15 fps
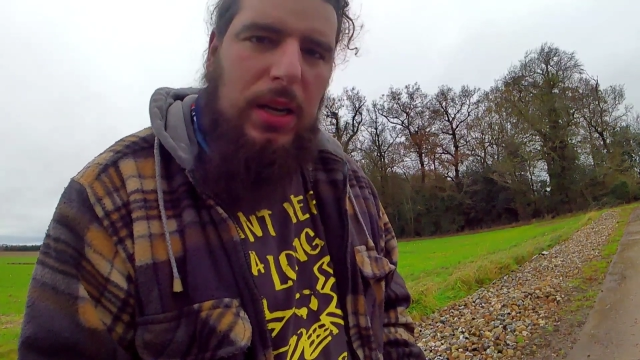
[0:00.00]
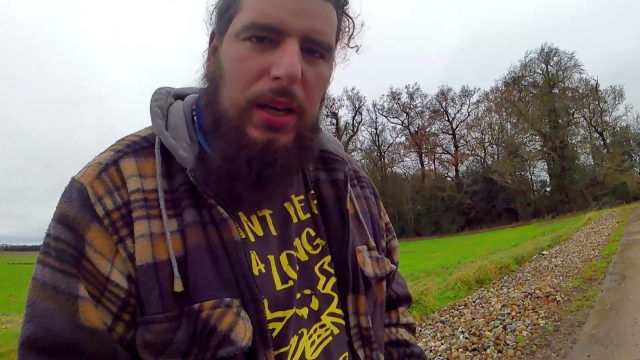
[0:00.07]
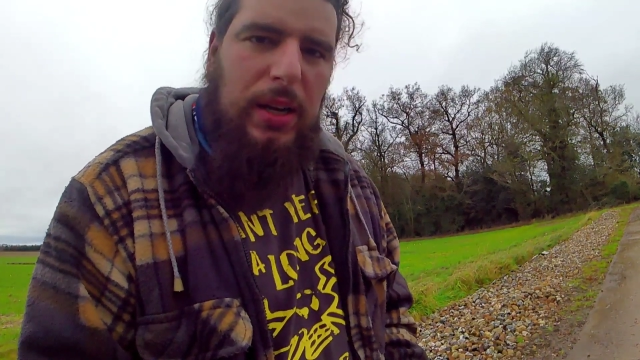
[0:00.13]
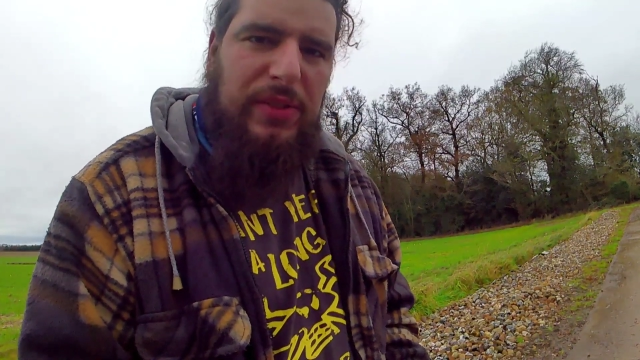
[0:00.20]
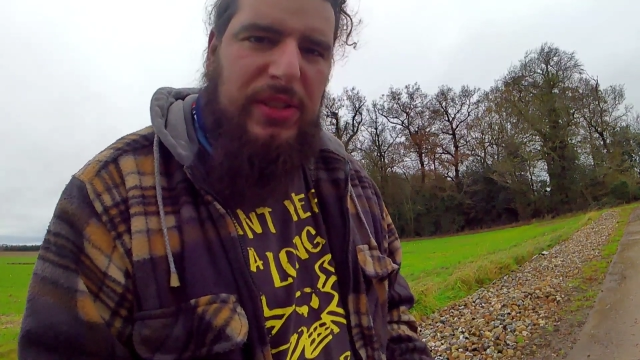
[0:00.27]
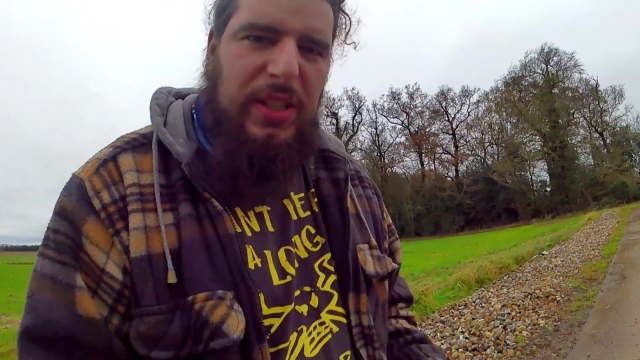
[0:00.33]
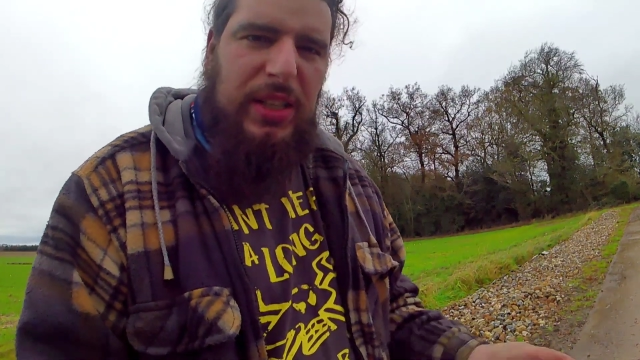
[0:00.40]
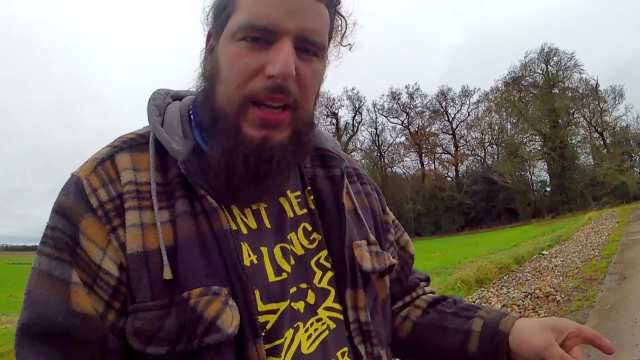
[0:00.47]
I've
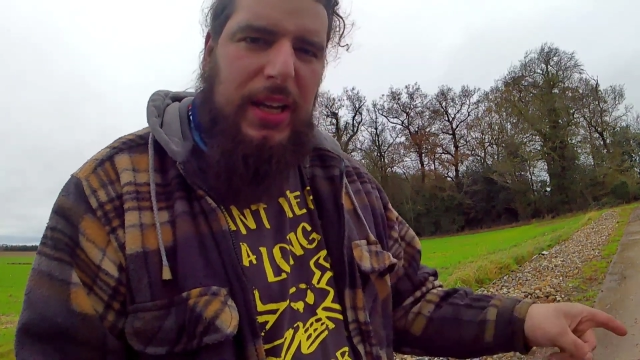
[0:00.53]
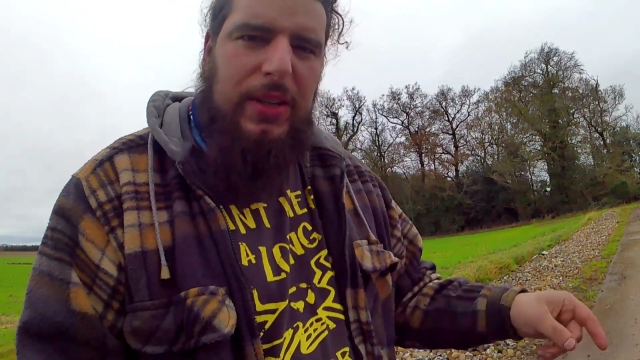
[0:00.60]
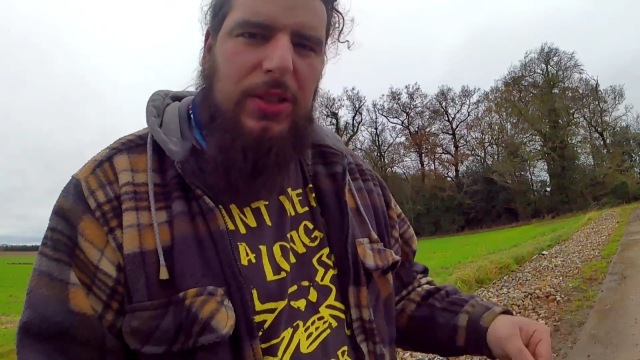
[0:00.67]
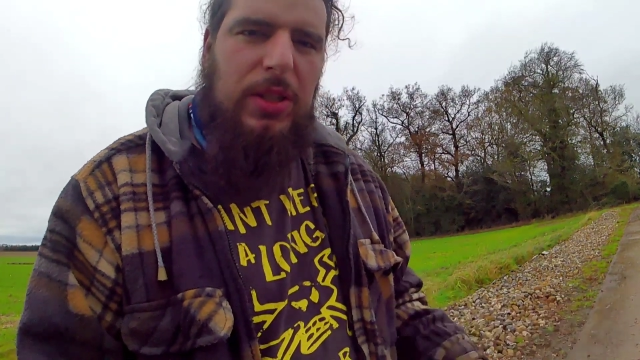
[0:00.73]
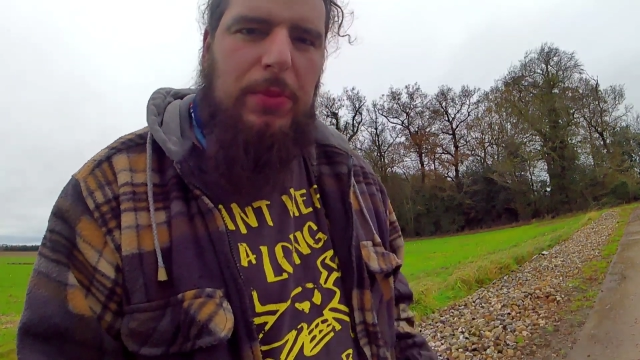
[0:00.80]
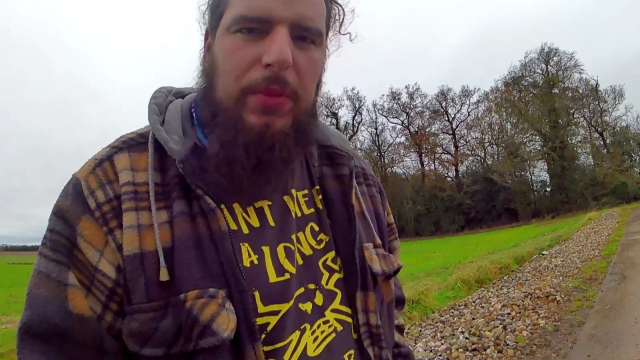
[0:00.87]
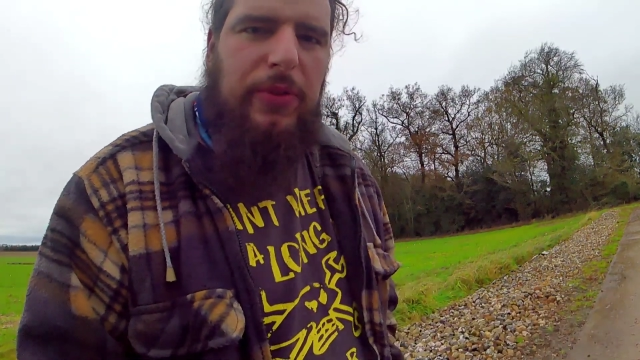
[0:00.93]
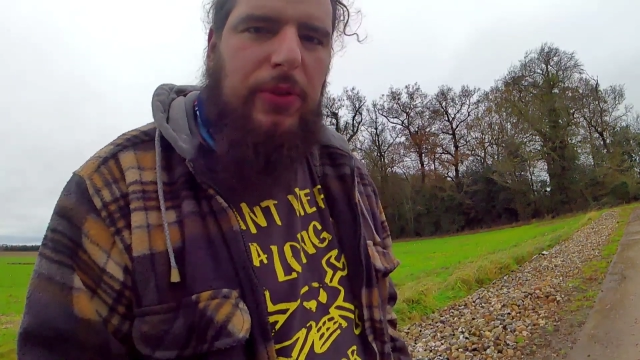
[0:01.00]
seen that
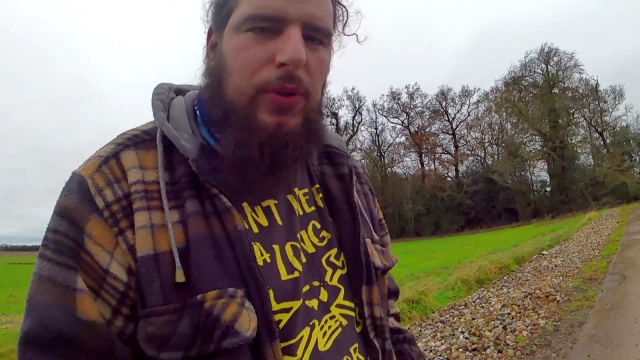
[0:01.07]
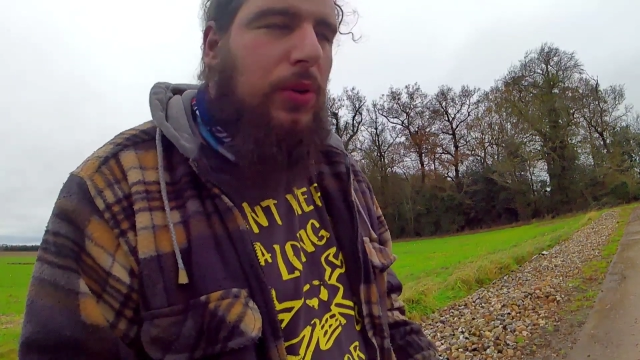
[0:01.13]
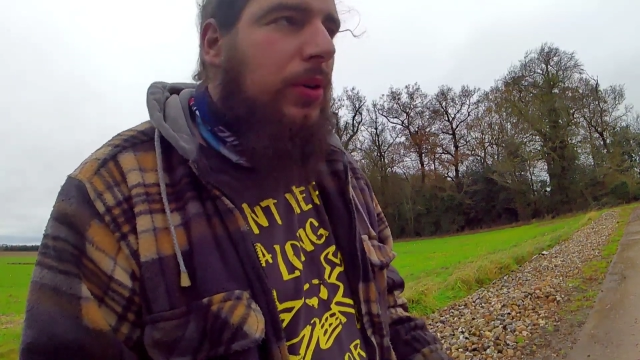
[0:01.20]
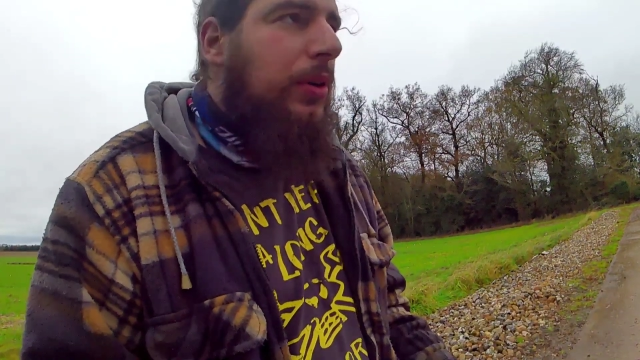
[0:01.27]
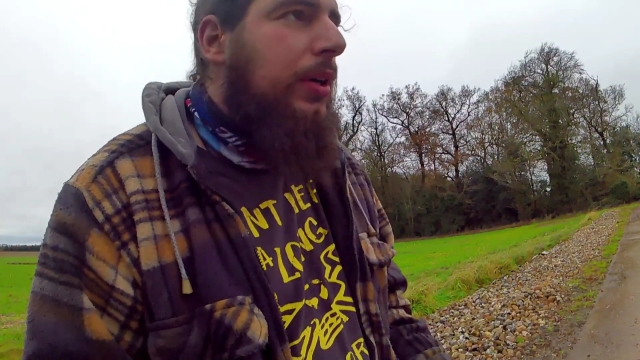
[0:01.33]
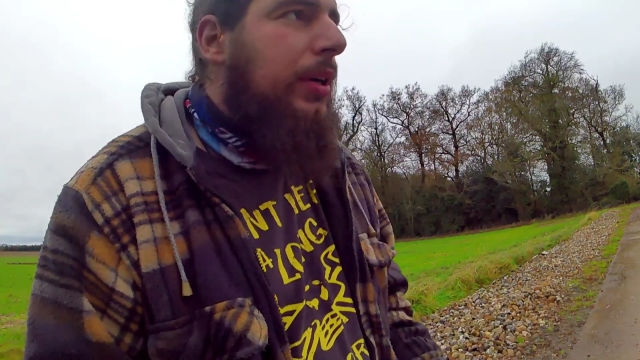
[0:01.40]
engine before,